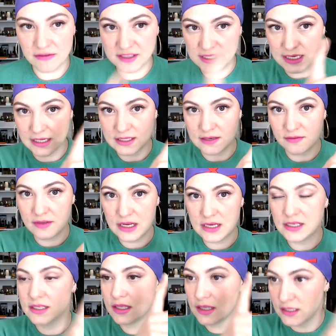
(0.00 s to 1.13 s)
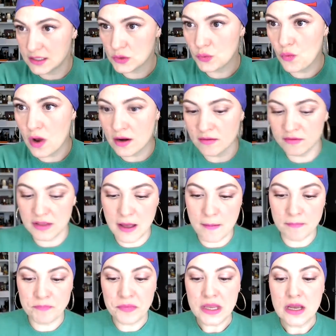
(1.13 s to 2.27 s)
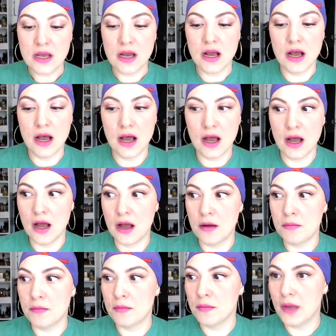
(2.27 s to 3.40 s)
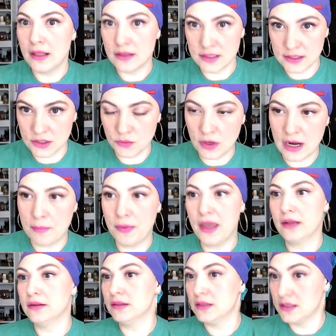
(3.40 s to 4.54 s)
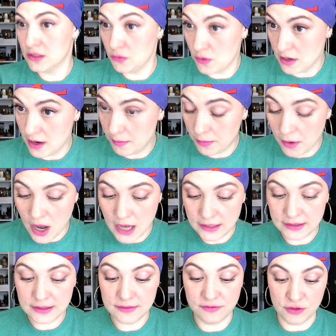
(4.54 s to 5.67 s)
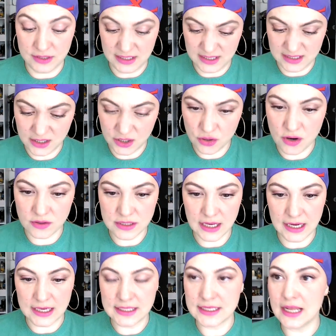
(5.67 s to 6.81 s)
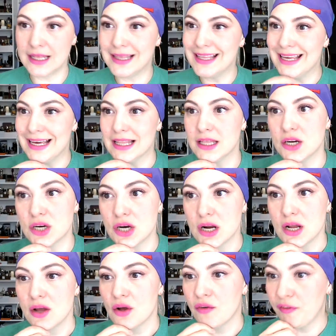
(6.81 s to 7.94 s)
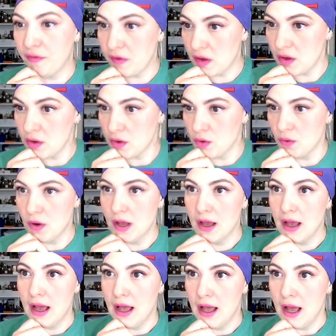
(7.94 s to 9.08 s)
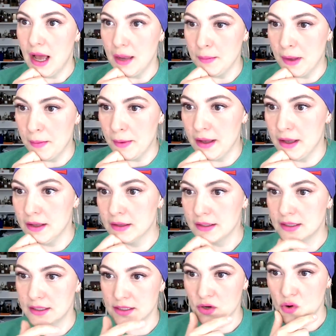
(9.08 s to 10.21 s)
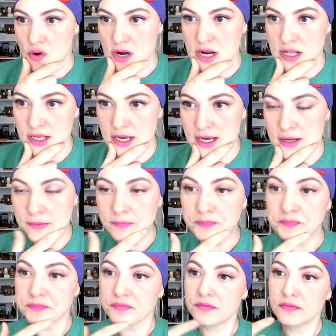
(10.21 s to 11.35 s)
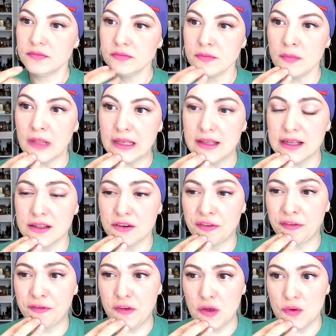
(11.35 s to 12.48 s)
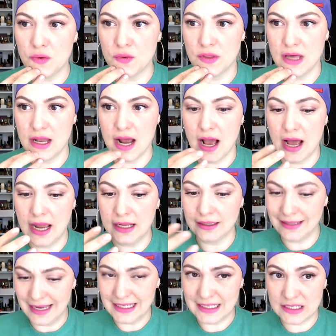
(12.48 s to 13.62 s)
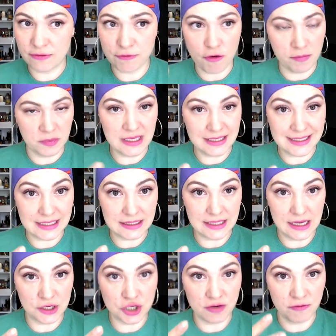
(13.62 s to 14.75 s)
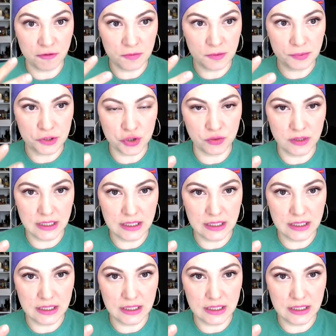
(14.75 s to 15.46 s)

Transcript: 6 of these. This is one of them. And this is the one I picked, and this is one I bought for 60 euros, like I said. The other few, hi mama, this is Cornelia. The other few that I liked from this collection, from the patchouli